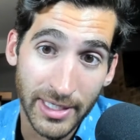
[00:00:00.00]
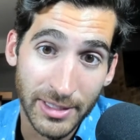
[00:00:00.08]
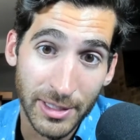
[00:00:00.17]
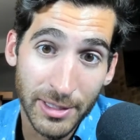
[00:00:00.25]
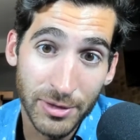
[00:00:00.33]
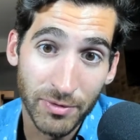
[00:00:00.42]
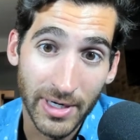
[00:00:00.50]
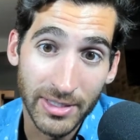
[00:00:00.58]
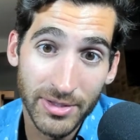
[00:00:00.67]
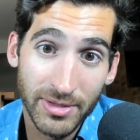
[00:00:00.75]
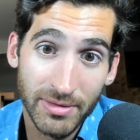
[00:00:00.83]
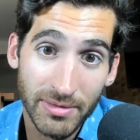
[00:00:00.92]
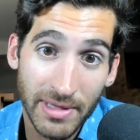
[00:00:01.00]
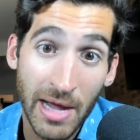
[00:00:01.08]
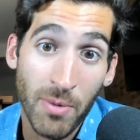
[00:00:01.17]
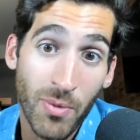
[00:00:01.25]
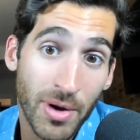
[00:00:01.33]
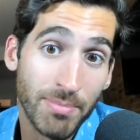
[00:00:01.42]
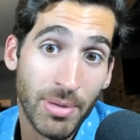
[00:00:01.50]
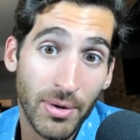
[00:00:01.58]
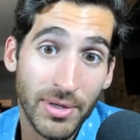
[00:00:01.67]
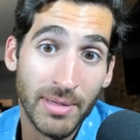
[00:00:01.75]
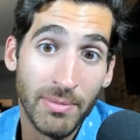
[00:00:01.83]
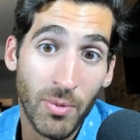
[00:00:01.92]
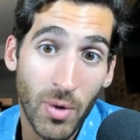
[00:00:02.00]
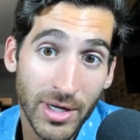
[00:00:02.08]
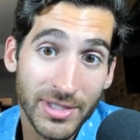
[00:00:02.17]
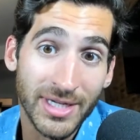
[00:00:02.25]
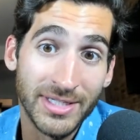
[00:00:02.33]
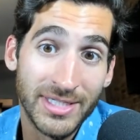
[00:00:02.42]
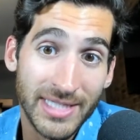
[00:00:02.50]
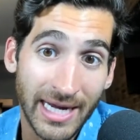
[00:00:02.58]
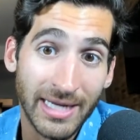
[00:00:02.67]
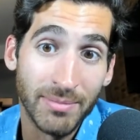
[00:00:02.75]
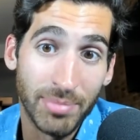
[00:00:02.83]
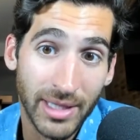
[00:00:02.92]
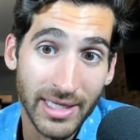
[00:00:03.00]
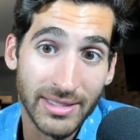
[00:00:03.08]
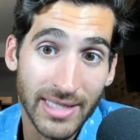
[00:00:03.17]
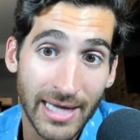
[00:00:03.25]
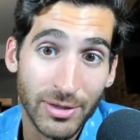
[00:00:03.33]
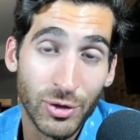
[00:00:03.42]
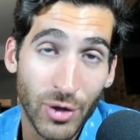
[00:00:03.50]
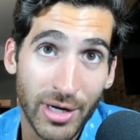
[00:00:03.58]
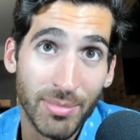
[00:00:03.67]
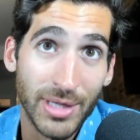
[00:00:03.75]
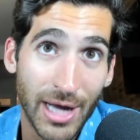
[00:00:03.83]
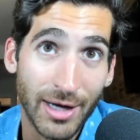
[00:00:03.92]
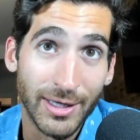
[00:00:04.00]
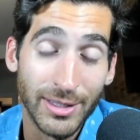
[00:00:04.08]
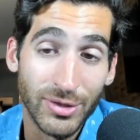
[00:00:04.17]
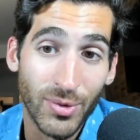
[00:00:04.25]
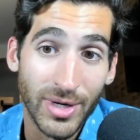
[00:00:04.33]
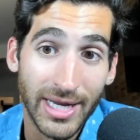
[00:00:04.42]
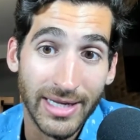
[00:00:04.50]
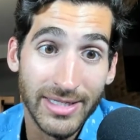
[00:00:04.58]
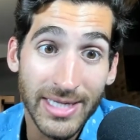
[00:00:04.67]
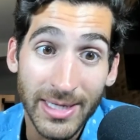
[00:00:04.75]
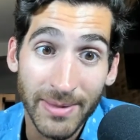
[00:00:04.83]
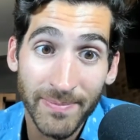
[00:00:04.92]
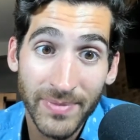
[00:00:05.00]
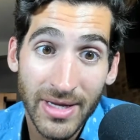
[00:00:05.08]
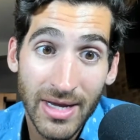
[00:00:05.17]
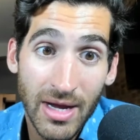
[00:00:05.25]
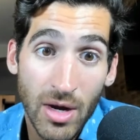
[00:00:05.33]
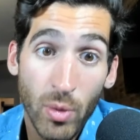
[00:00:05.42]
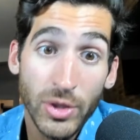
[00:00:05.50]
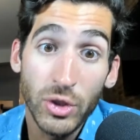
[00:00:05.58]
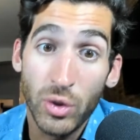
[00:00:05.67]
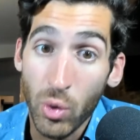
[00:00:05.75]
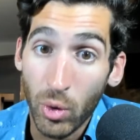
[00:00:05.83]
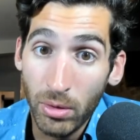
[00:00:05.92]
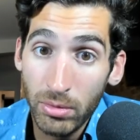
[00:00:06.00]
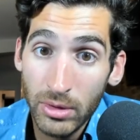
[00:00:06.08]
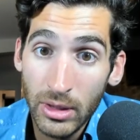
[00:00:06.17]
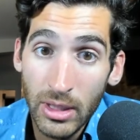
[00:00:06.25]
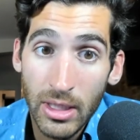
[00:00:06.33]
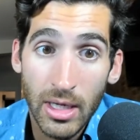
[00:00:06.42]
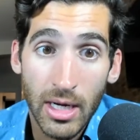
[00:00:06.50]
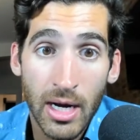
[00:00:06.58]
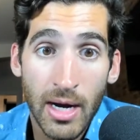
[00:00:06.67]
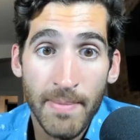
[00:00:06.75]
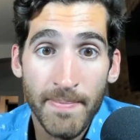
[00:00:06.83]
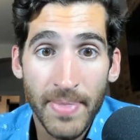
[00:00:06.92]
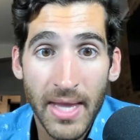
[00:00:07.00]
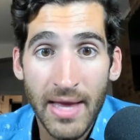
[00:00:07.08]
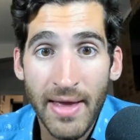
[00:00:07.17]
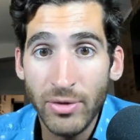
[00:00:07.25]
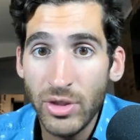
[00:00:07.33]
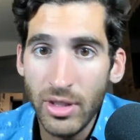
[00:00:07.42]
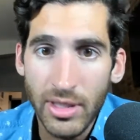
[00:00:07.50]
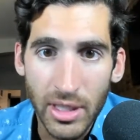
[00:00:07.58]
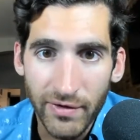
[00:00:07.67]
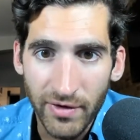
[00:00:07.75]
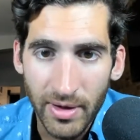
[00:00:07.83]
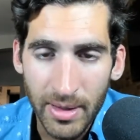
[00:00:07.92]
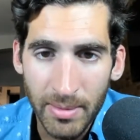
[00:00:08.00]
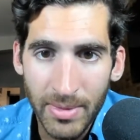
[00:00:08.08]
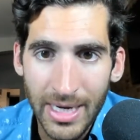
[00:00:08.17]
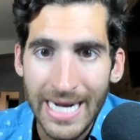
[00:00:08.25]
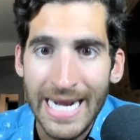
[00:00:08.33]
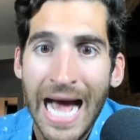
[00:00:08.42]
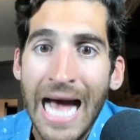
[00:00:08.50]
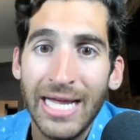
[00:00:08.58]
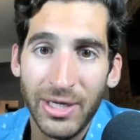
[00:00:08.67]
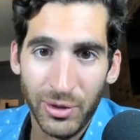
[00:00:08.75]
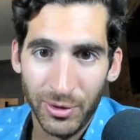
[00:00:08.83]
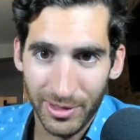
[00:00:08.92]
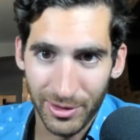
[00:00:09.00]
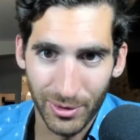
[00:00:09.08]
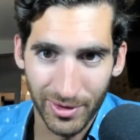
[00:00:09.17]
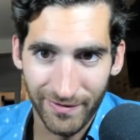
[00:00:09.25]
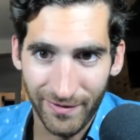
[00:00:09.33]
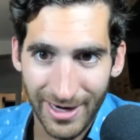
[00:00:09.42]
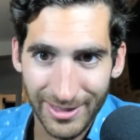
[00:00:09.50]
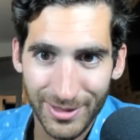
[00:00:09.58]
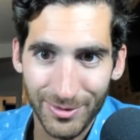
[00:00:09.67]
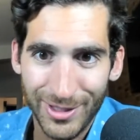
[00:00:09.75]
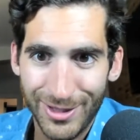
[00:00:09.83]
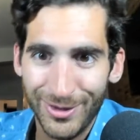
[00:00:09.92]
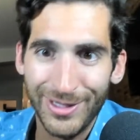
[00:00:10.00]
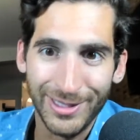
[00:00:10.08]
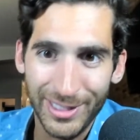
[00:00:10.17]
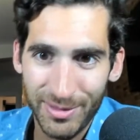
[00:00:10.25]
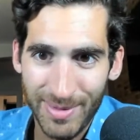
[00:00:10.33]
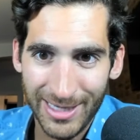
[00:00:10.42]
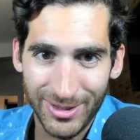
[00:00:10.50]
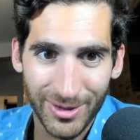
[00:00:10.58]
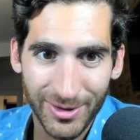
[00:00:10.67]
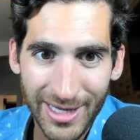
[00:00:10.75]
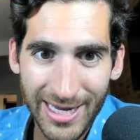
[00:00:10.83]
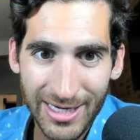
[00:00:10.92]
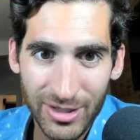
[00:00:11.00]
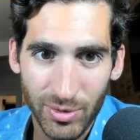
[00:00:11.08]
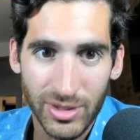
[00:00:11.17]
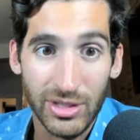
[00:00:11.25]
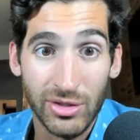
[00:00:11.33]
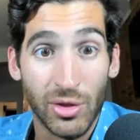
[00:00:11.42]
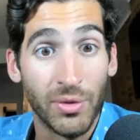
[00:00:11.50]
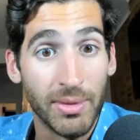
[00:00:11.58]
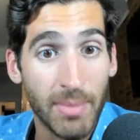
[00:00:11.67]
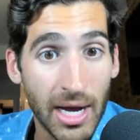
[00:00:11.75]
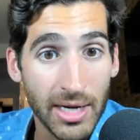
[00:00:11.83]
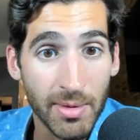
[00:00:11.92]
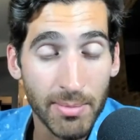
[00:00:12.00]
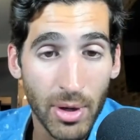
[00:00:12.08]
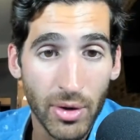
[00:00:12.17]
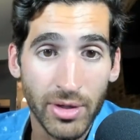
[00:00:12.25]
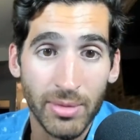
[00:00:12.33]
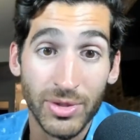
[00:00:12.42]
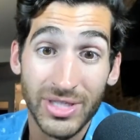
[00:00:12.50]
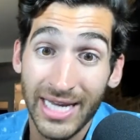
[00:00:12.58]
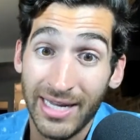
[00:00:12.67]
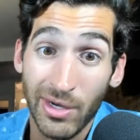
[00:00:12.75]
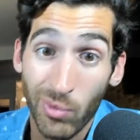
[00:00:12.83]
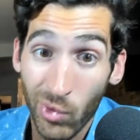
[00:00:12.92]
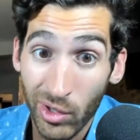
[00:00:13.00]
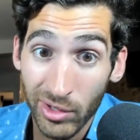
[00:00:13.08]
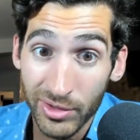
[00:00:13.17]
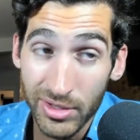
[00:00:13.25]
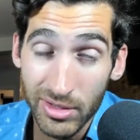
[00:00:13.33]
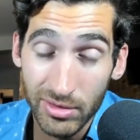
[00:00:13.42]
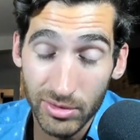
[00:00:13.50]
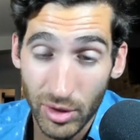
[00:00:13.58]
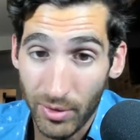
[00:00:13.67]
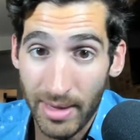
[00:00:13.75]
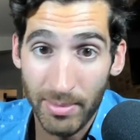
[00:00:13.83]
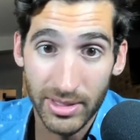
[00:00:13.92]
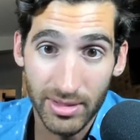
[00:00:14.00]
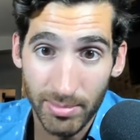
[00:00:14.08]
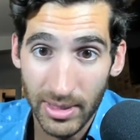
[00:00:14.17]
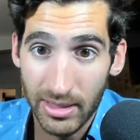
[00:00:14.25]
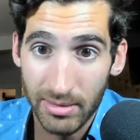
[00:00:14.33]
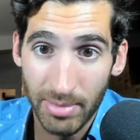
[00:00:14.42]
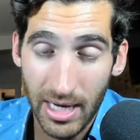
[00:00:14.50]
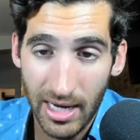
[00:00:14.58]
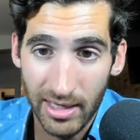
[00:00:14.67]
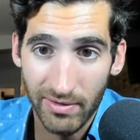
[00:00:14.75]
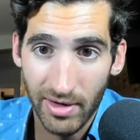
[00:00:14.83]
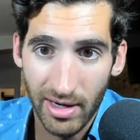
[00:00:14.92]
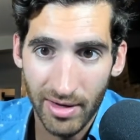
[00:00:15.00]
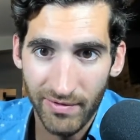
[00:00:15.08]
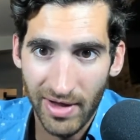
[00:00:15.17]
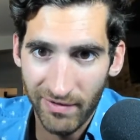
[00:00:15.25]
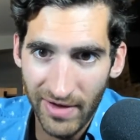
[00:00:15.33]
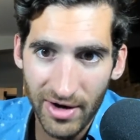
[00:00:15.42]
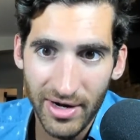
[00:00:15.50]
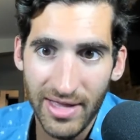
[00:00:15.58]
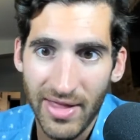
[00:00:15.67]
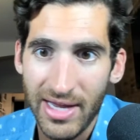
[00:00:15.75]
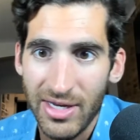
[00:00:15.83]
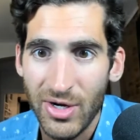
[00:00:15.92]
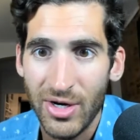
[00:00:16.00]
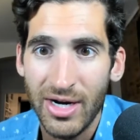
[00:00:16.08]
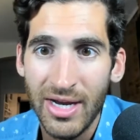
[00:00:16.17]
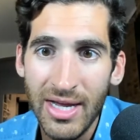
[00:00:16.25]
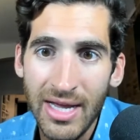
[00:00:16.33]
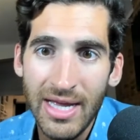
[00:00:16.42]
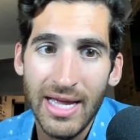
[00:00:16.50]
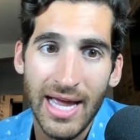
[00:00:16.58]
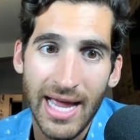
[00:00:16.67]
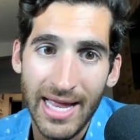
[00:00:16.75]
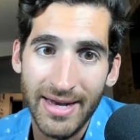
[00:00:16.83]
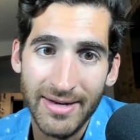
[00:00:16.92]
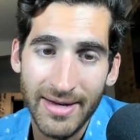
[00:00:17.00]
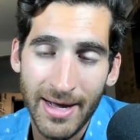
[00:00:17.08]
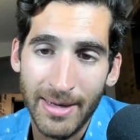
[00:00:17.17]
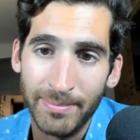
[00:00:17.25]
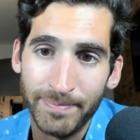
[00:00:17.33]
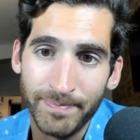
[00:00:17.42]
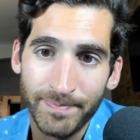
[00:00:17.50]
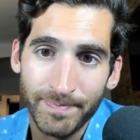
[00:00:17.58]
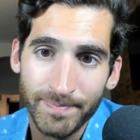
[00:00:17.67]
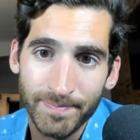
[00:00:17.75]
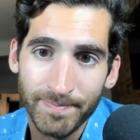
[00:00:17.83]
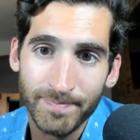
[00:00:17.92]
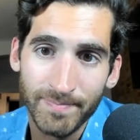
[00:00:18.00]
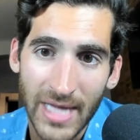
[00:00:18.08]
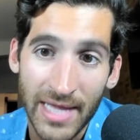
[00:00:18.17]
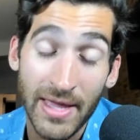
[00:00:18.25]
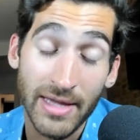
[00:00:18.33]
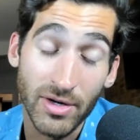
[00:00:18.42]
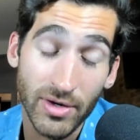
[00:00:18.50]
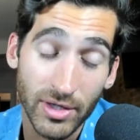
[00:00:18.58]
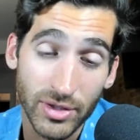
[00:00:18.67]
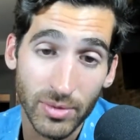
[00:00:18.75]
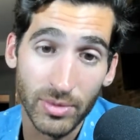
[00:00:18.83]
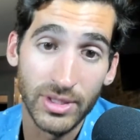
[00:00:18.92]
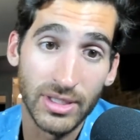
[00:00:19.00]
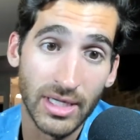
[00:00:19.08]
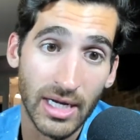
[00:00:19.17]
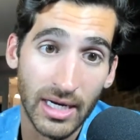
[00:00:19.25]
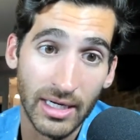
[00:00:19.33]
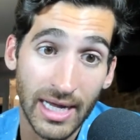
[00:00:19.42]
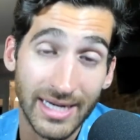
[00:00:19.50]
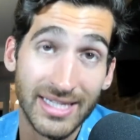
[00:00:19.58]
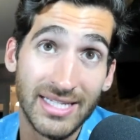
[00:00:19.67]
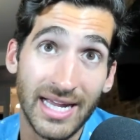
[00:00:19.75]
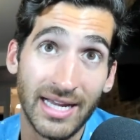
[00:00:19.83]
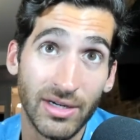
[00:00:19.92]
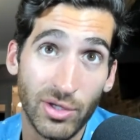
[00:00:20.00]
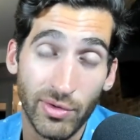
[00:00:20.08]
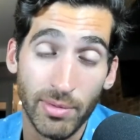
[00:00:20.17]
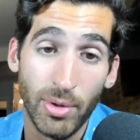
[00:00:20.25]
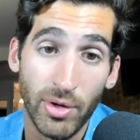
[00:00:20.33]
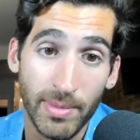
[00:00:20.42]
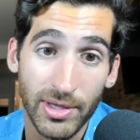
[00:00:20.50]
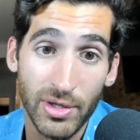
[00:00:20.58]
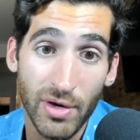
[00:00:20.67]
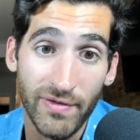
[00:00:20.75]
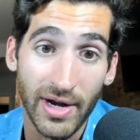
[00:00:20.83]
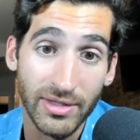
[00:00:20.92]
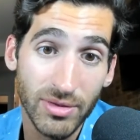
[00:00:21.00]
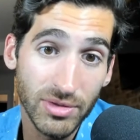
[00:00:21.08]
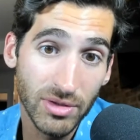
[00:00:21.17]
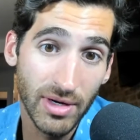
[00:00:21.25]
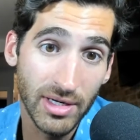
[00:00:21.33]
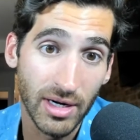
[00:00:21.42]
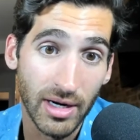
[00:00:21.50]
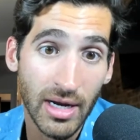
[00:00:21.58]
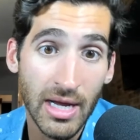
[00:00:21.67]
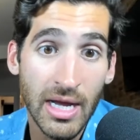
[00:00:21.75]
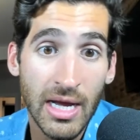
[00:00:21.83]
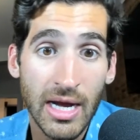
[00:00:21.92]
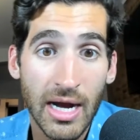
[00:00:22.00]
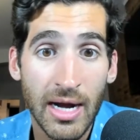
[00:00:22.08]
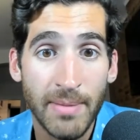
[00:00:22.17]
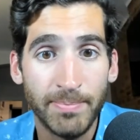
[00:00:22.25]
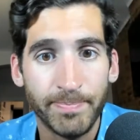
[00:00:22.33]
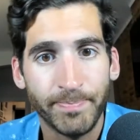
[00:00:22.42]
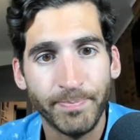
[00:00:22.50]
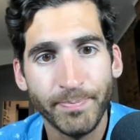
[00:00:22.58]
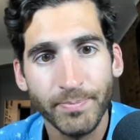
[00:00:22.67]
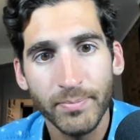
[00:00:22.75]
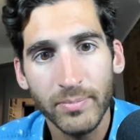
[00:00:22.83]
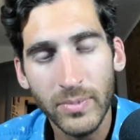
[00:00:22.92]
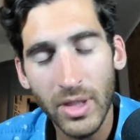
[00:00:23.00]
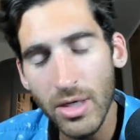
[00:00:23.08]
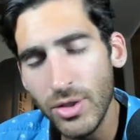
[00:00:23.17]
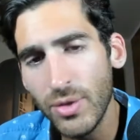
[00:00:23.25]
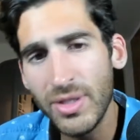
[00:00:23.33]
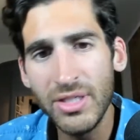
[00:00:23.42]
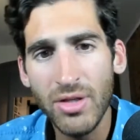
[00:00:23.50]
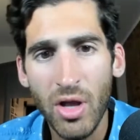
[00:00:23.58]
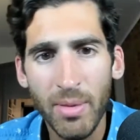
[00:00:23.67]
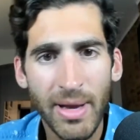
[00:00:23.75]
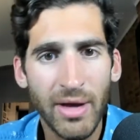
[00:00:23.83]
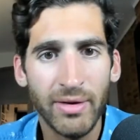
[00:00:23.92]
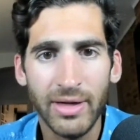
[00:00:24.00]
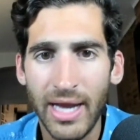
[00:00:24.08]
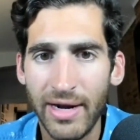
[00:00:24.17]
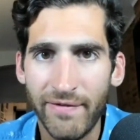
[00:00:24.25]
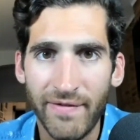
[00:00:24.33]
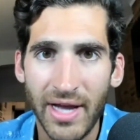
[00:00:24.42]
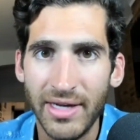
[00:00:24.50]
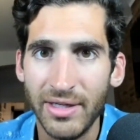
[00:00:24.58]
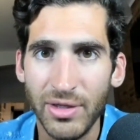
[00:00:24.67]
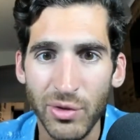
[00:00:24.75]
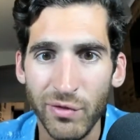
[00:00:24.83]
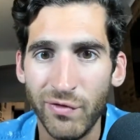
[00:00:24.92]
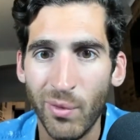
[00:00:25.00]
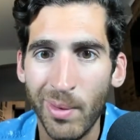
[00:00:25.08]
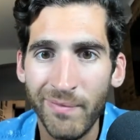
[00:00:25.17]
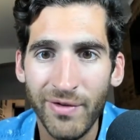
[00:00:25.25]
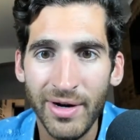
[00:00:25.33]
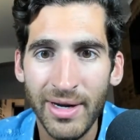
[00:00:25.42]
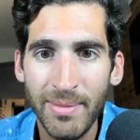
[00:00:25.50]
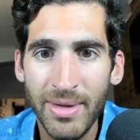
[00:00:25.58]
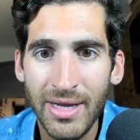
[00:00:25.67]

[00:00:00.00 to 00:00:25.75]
to this race, that 1 podium was a second place at Strade Bianche in 2018, which is cool. And that was a good year for him, not including the Tour de France. He was 3rd at Liège-Bastogne-Liège, which is his only monument podium. He was 2nd at Worlds, so that must have been behind Valverde that year. And that year he also was got his 2nd career podium at the Dauphiné, so it was a great year. So this is all about kind of finding a new form for him